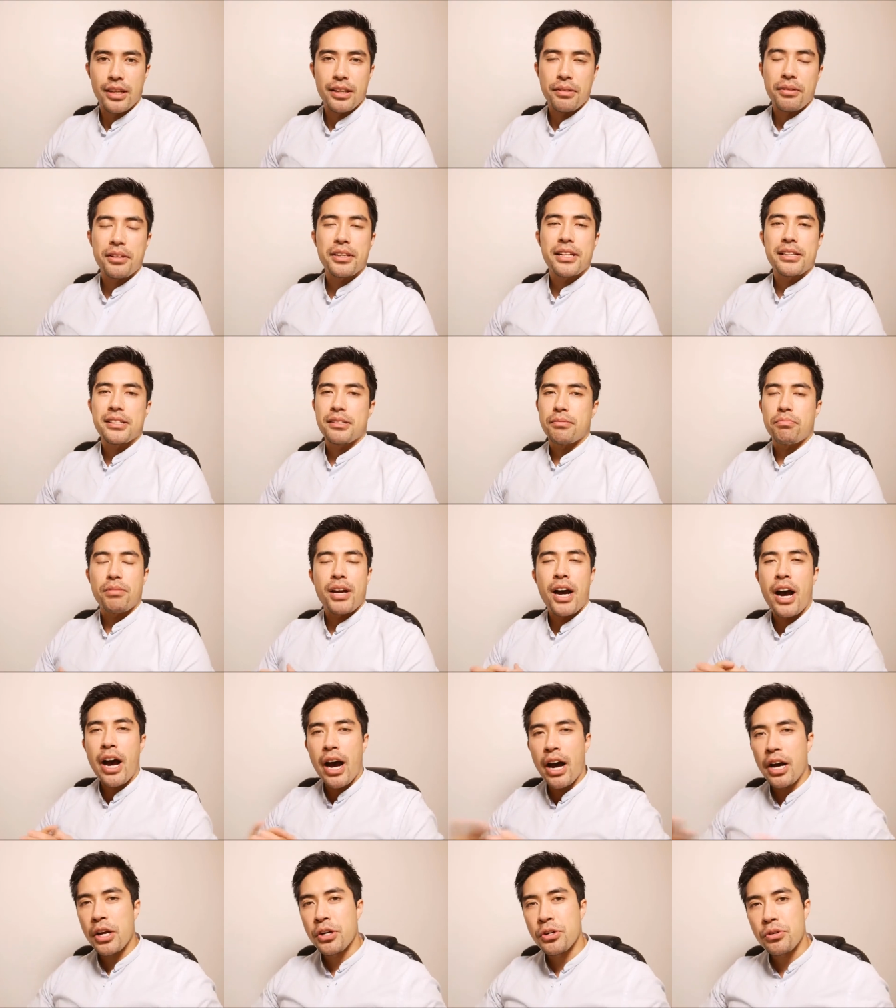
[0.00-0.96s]
there's
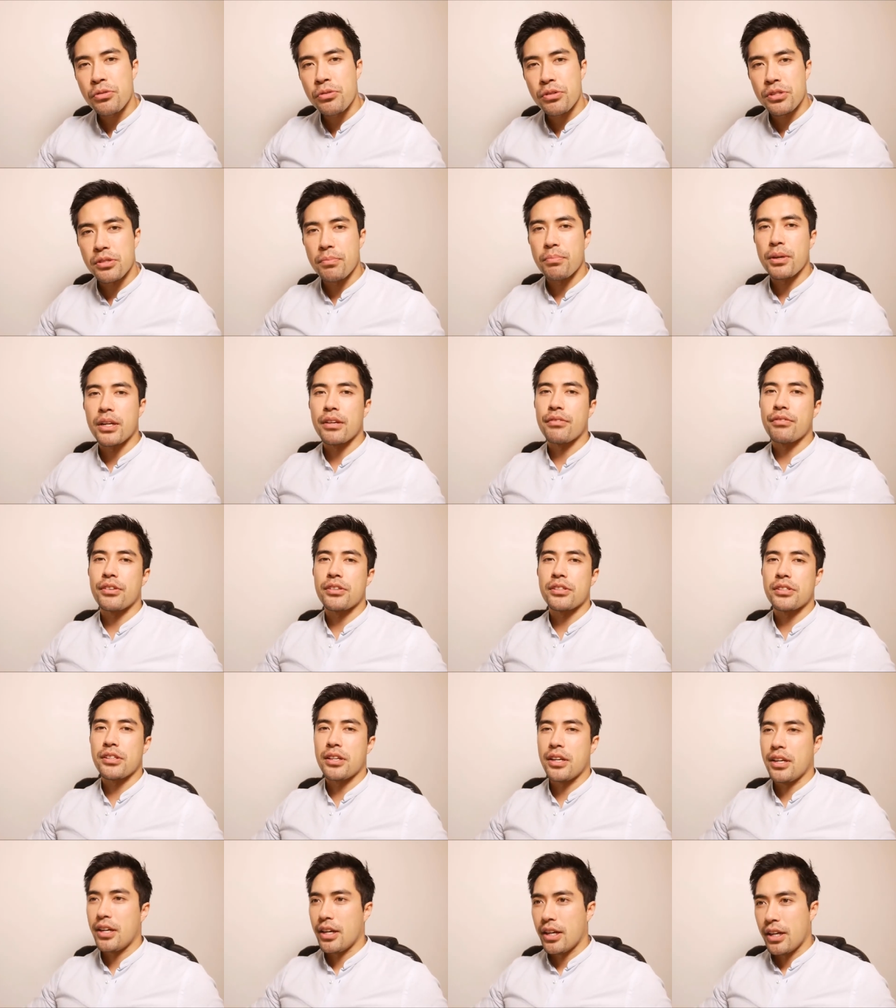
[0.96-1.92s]
hundreds of
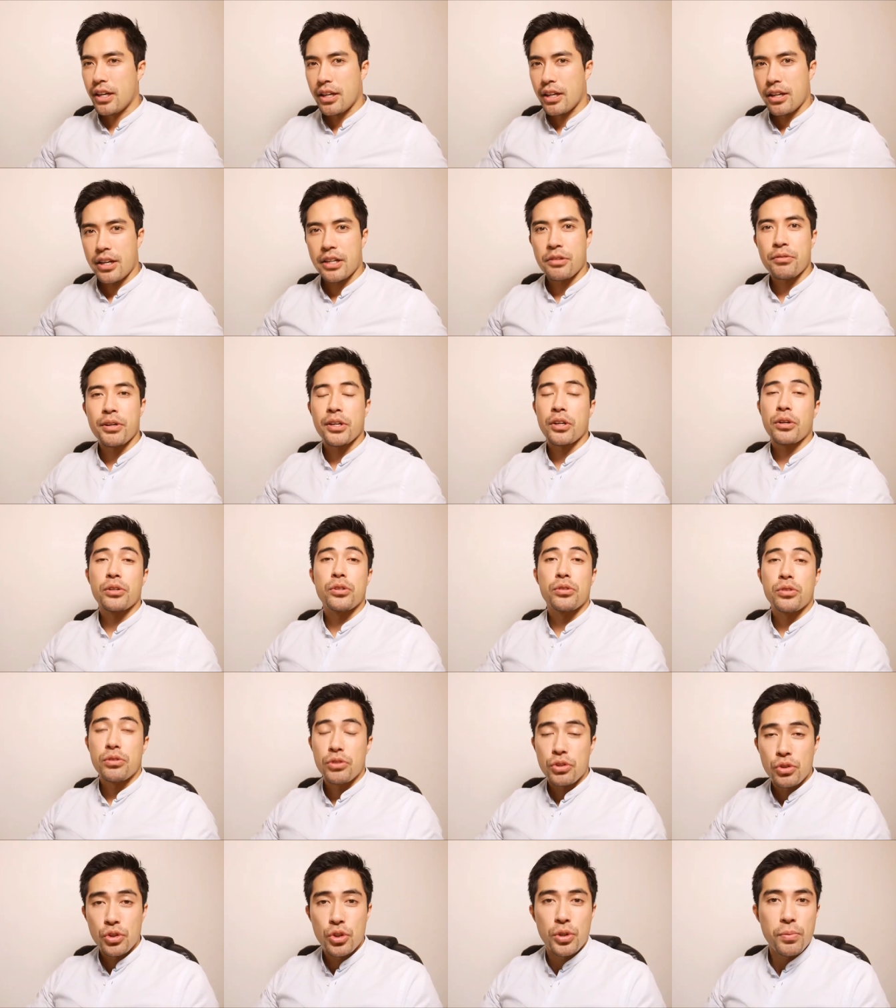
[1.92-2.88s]
benefits. I don't want to go
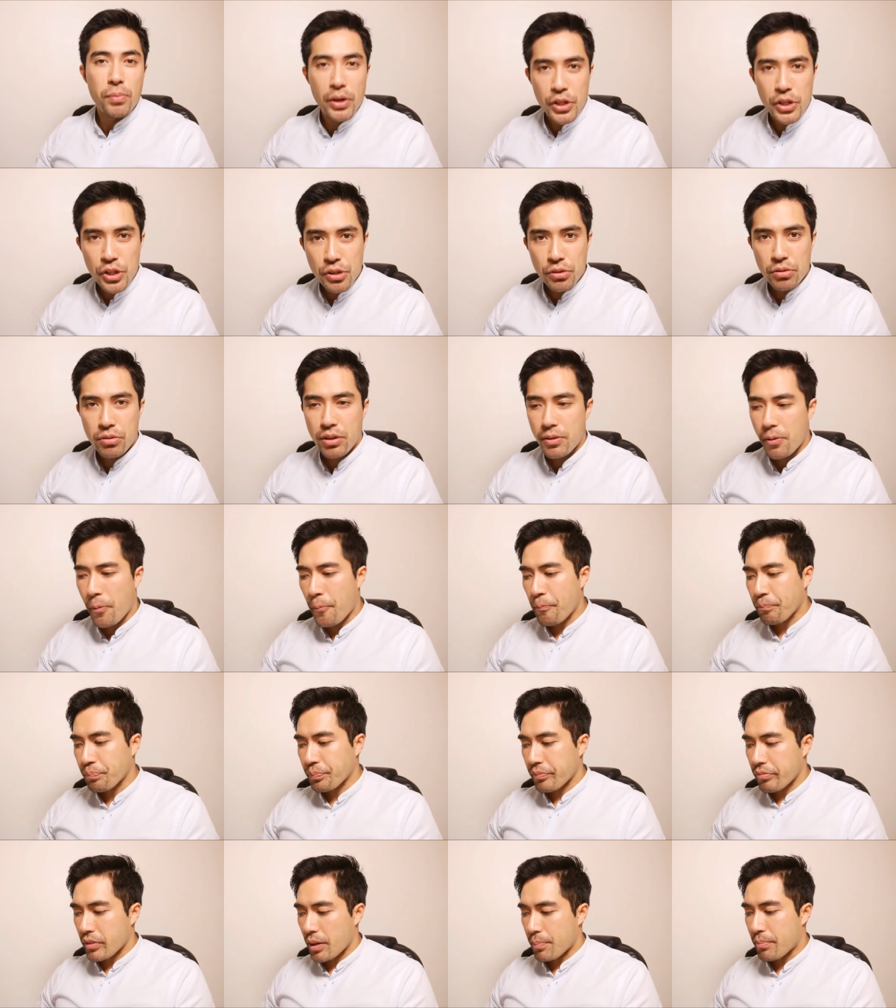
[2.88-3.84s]
too much into it,
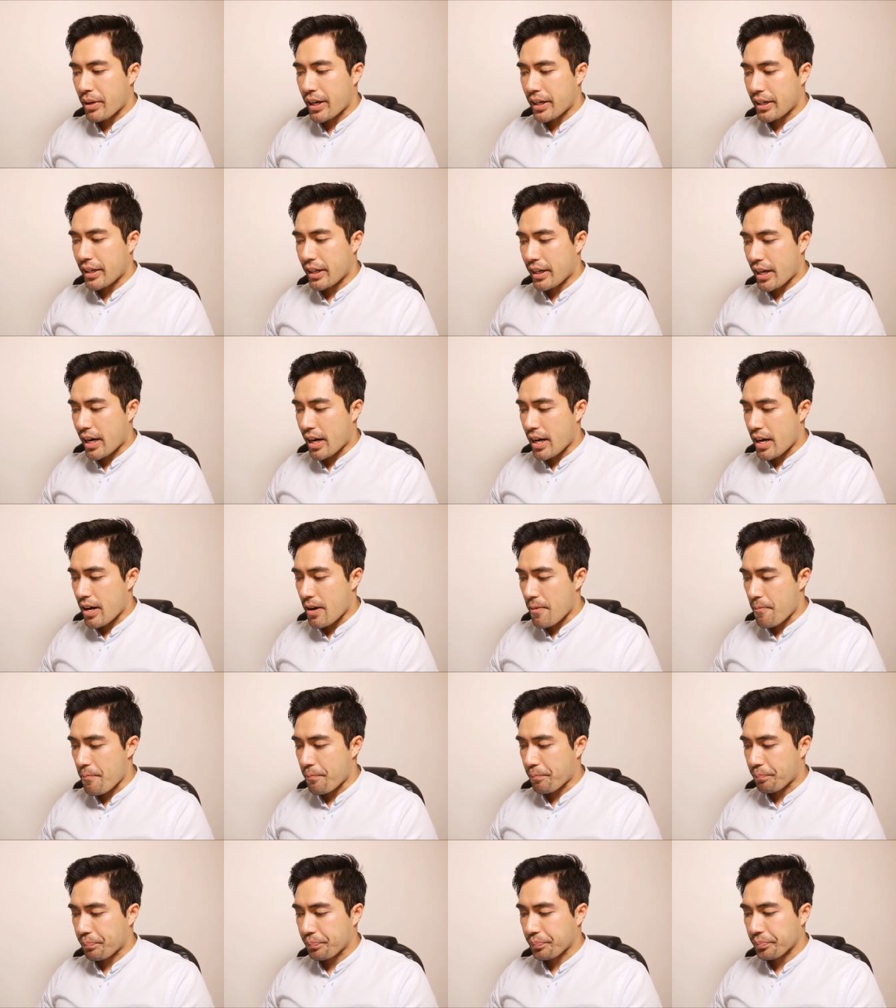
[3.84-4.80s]
but
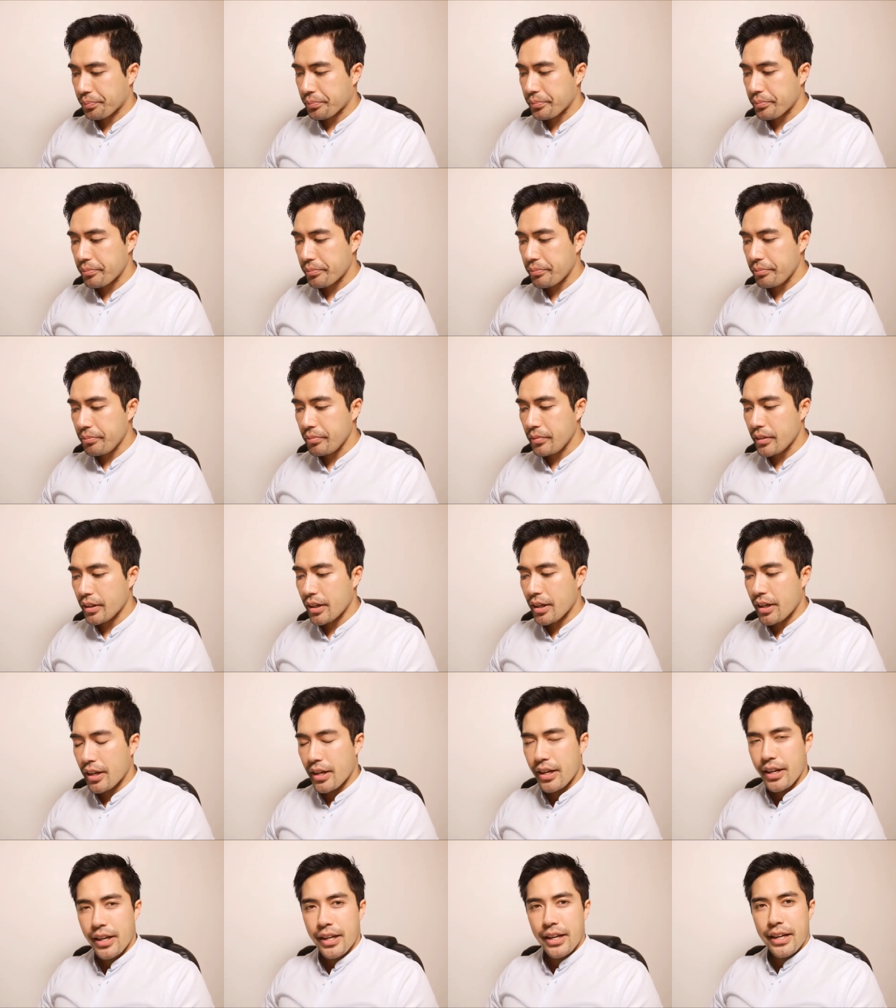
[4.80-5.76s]
um,
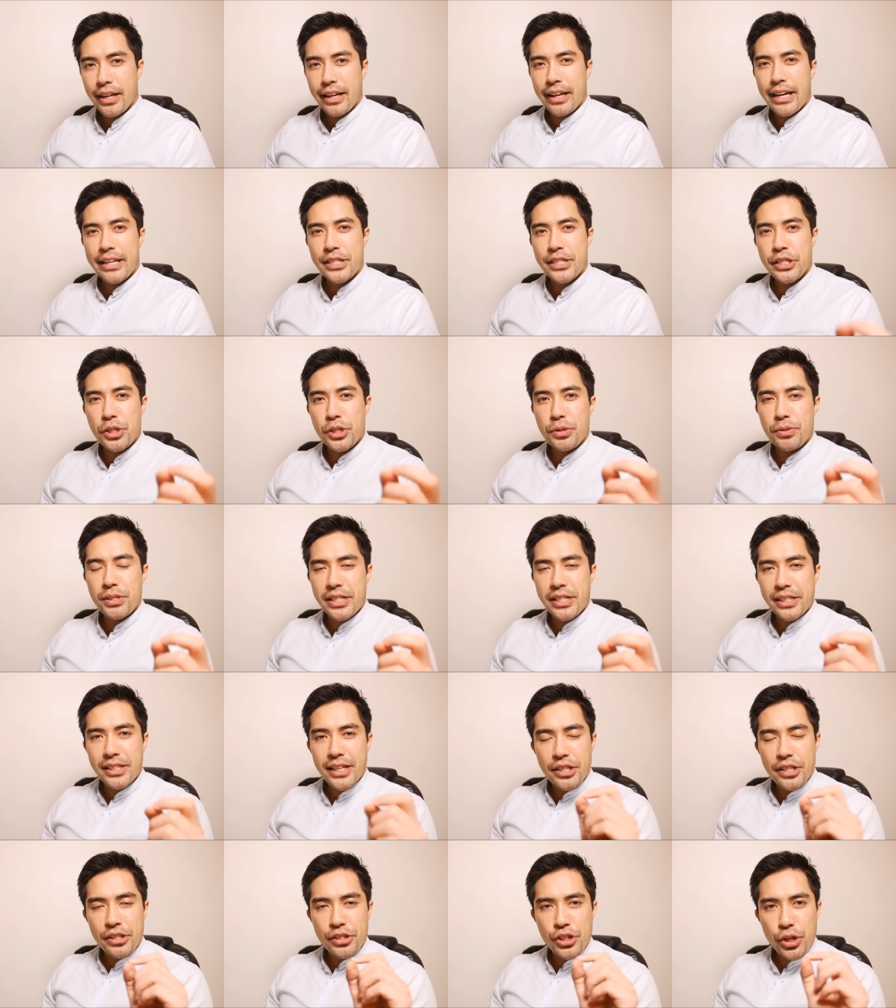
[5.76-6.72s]
it's interesting.
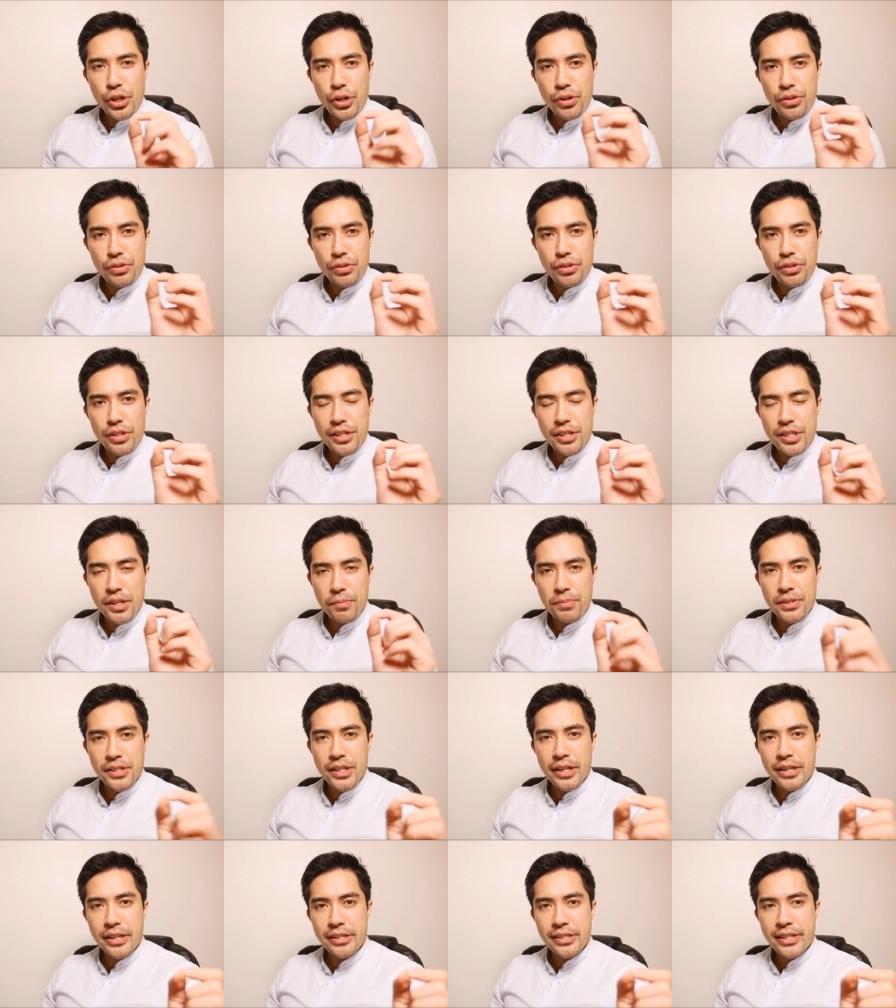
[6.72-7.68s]
They showed, there's some
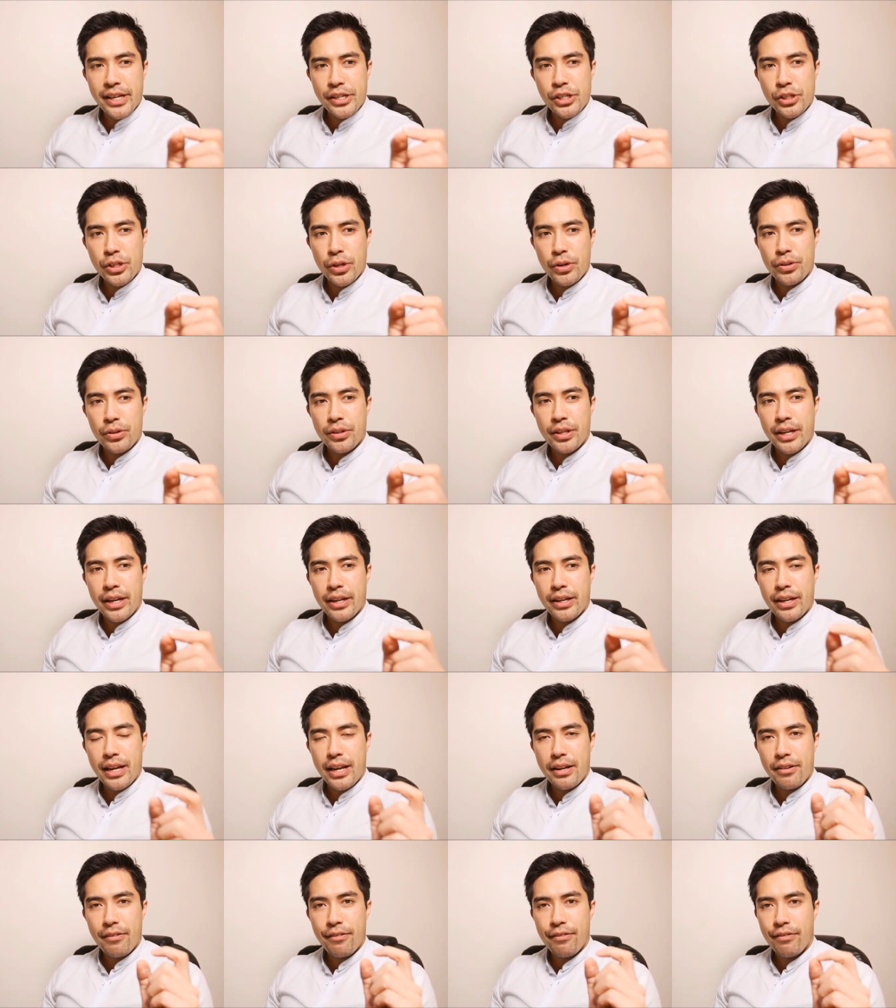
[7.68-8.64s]
studies that showed that
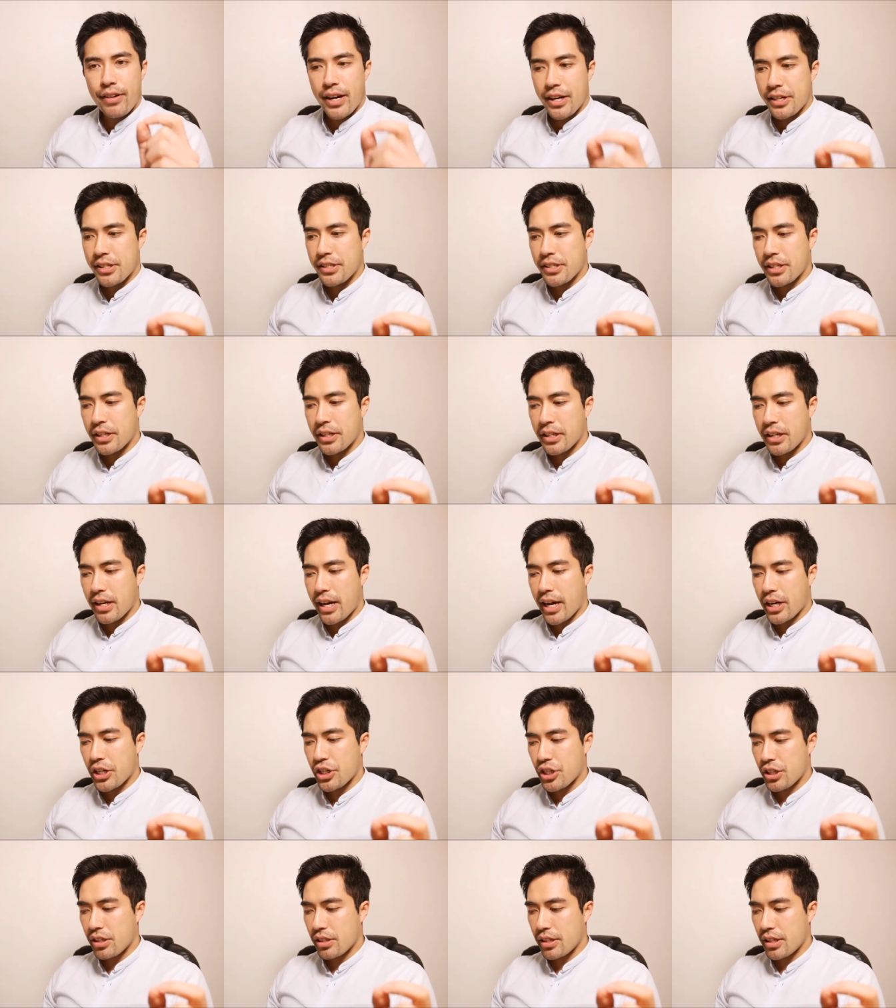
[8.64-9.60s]
fasting
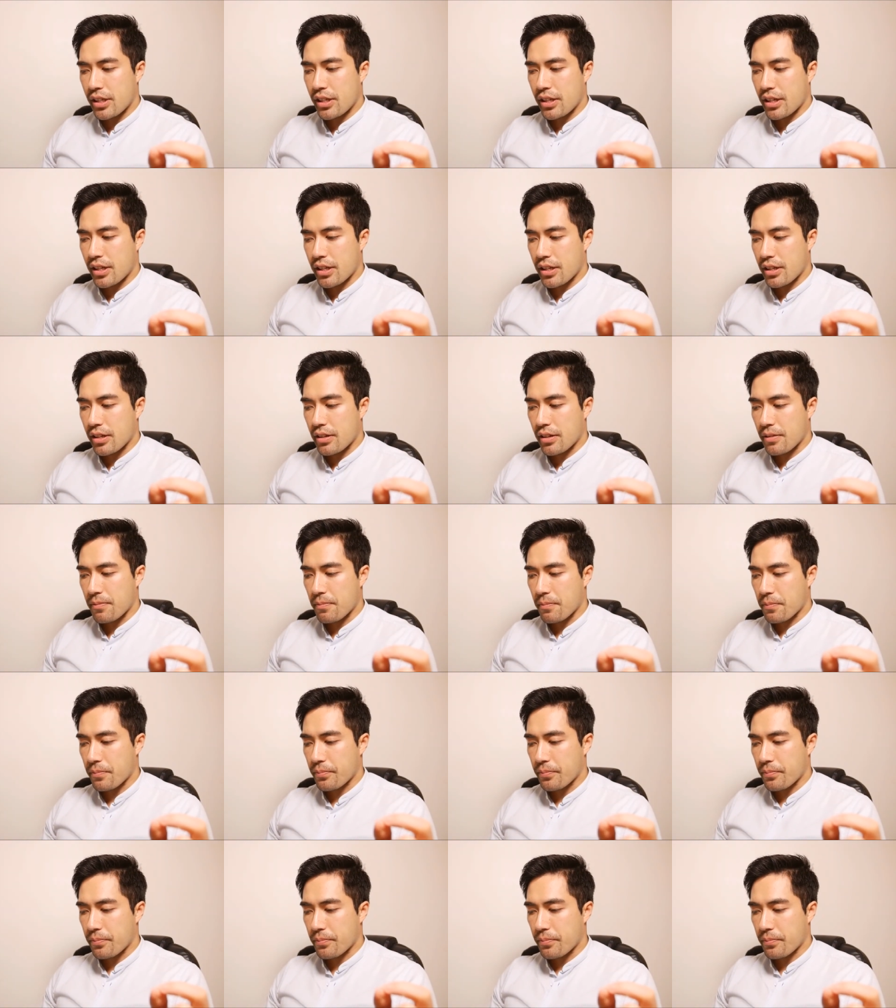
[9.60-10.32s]
actually um,